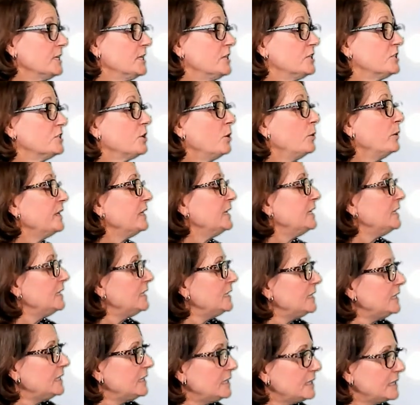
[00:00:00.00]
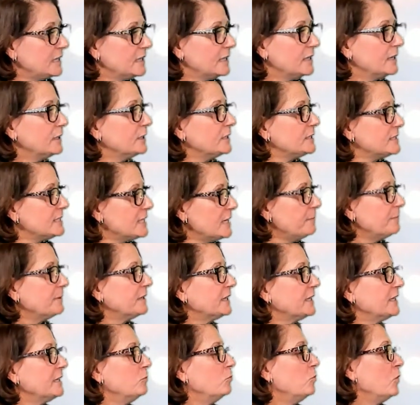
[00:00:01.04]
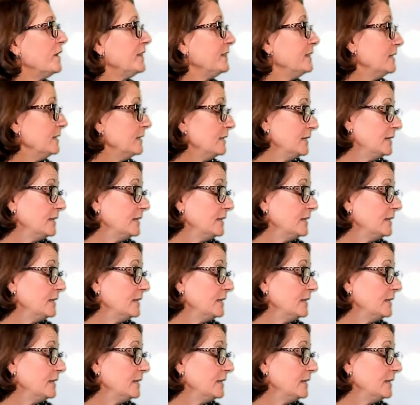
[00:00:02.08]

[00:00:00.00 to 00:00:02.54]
So typically when